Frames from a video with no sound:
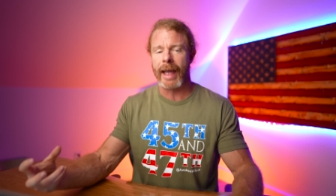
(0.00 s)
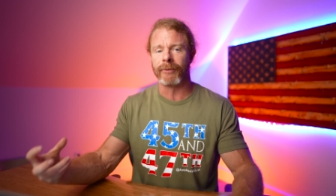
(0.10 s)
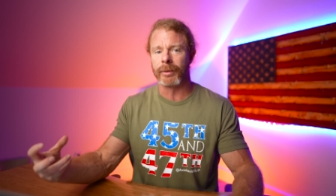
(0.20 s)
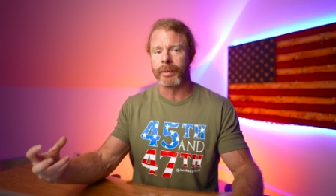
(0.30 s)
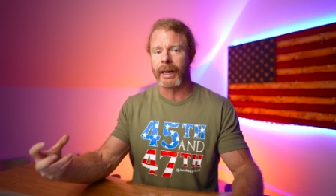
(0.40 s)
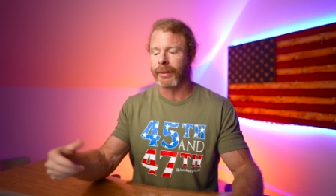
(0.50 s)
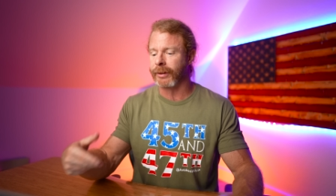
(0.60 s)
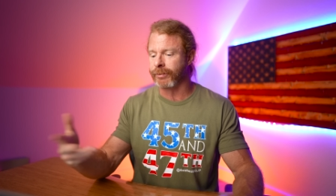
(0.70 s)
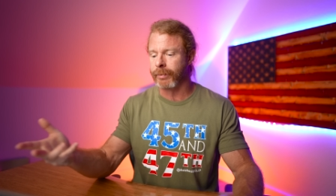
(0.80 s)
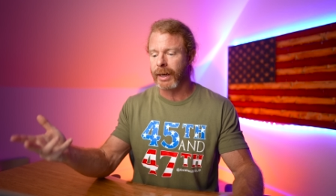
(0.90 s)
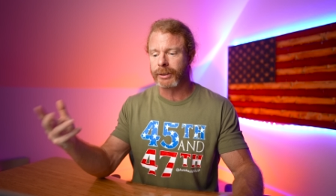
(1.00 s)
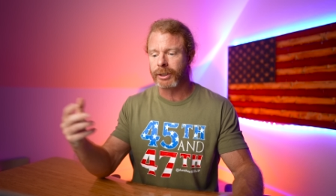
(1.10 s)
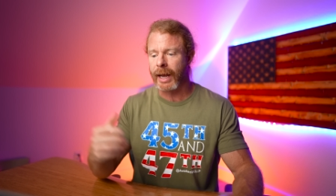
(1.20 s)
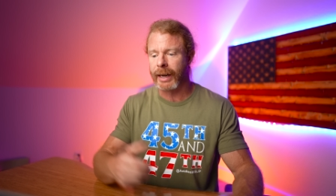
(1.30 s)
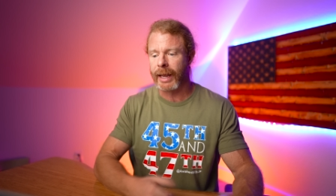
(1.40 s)
everybody. This
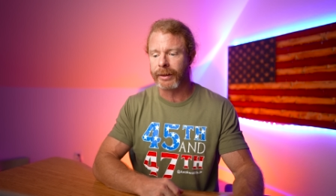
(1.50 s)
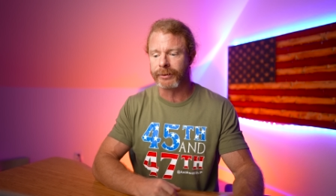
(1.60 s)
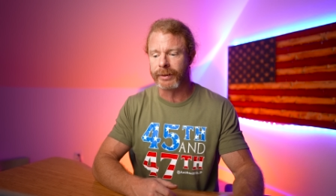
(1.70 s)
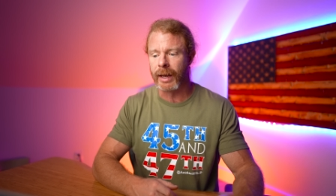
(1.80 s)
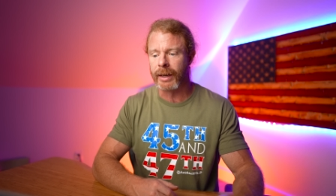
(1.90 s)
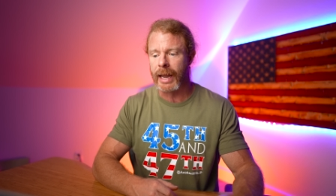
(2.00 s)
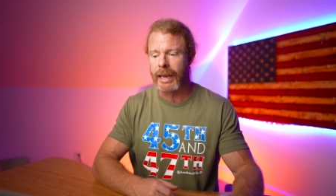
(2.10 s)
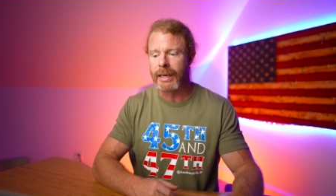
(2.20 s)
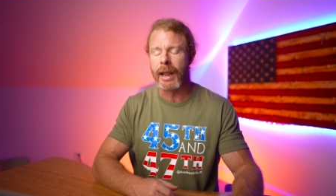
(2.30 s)
mugshot has done